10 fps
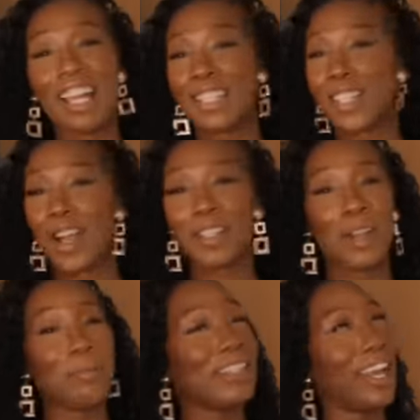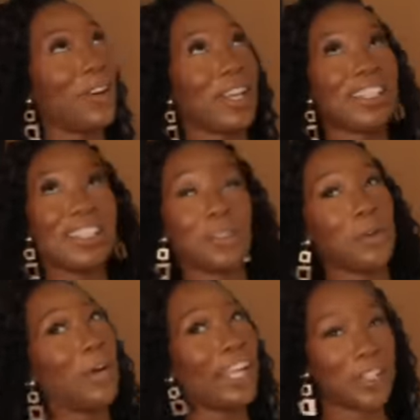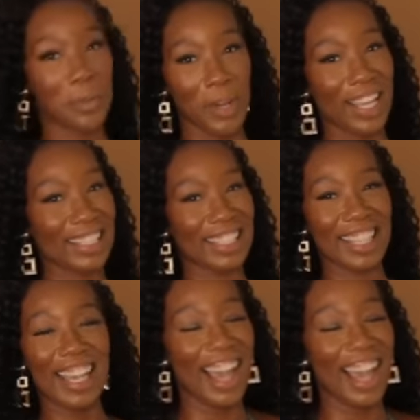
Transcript: the girls gonna be like, okay, she's doing way too much.